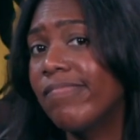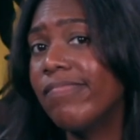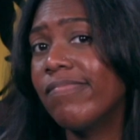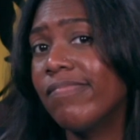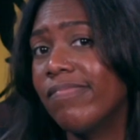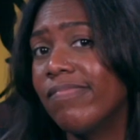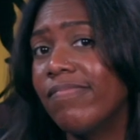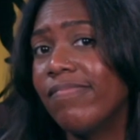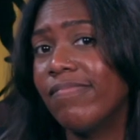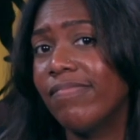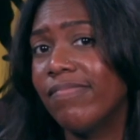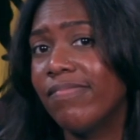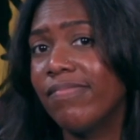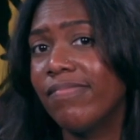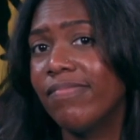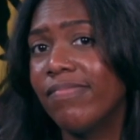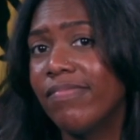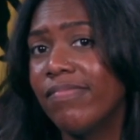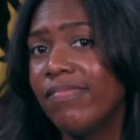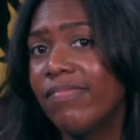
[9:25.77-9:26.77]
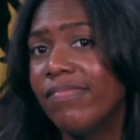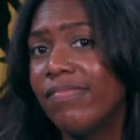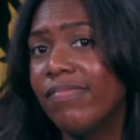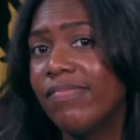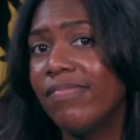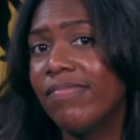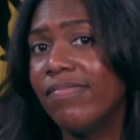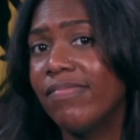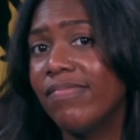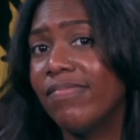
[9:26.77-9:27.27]

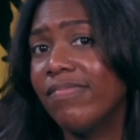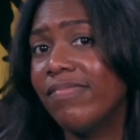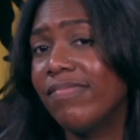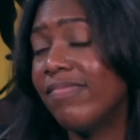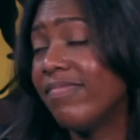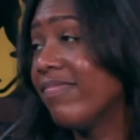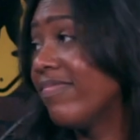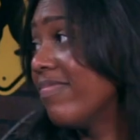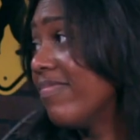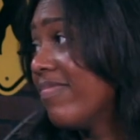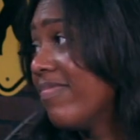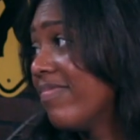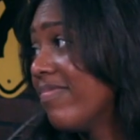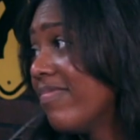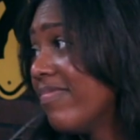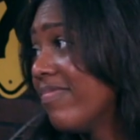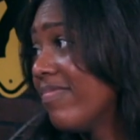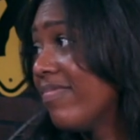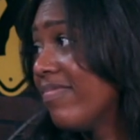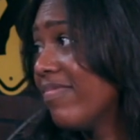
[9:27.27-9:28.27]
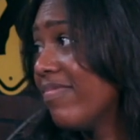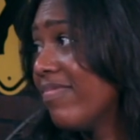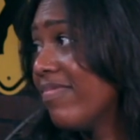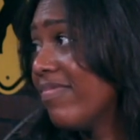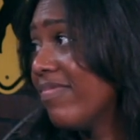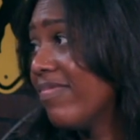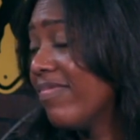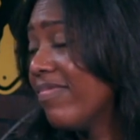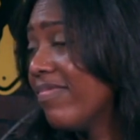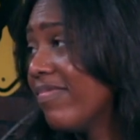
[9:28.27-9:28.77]

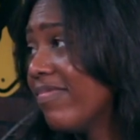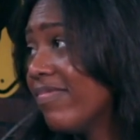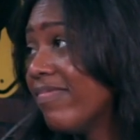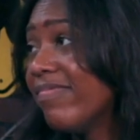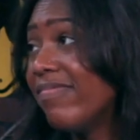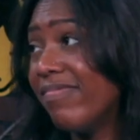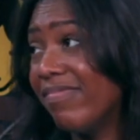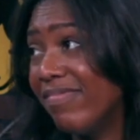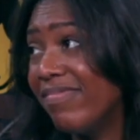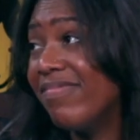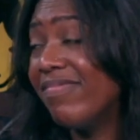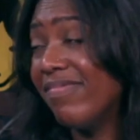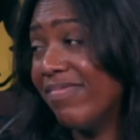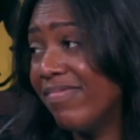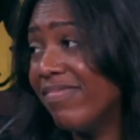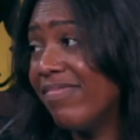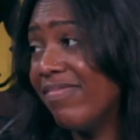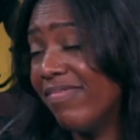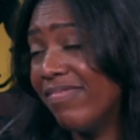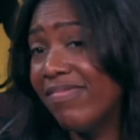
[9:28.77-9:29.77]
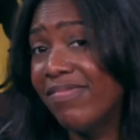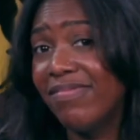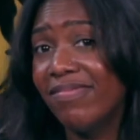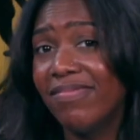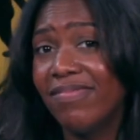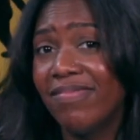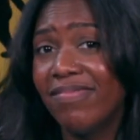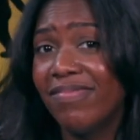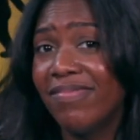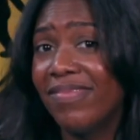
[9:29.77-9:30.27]

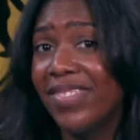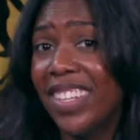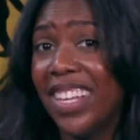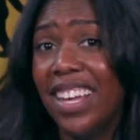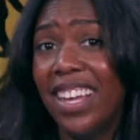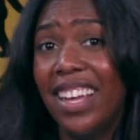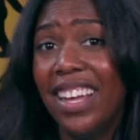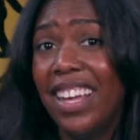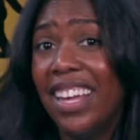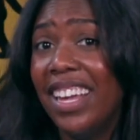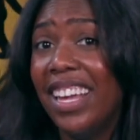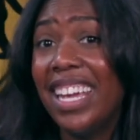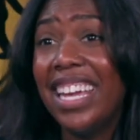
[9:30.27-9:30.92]
[no speech]